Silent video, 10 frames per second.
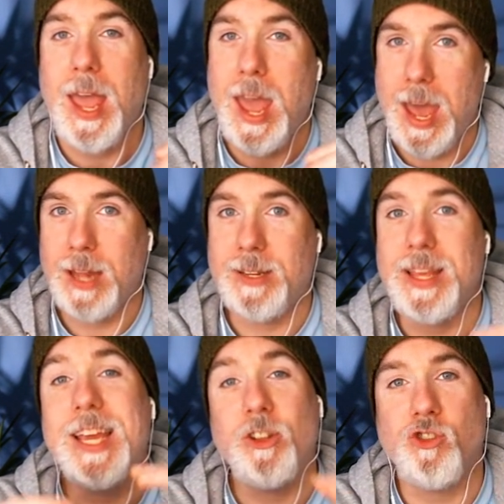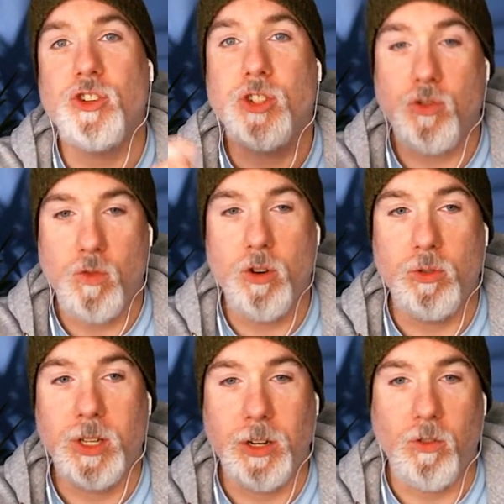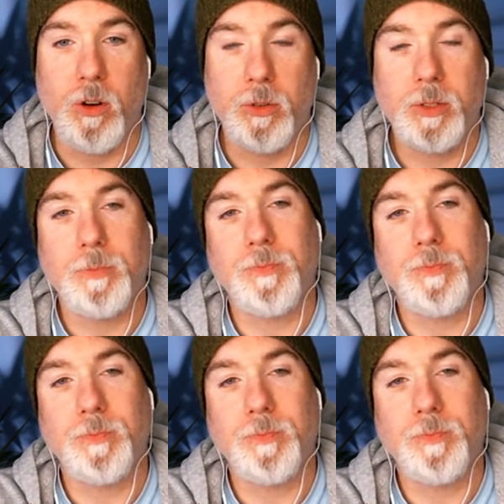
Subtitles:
and the interest grows and grows.